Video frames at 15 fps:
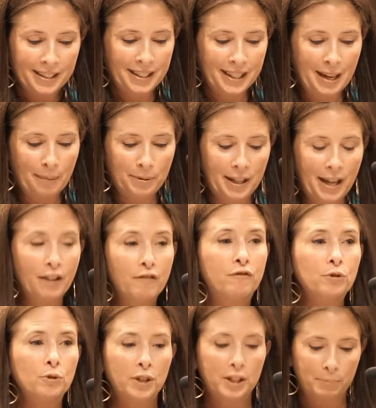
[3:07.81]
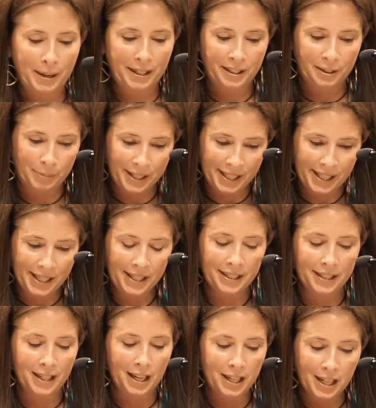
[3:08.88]
She kept saying food is meant to be
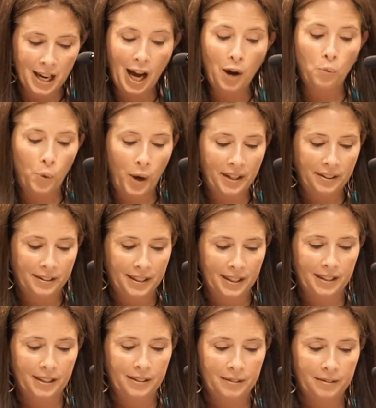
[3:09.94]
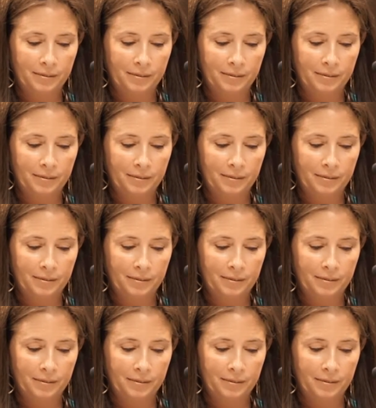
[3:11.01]
eaten, not wasted.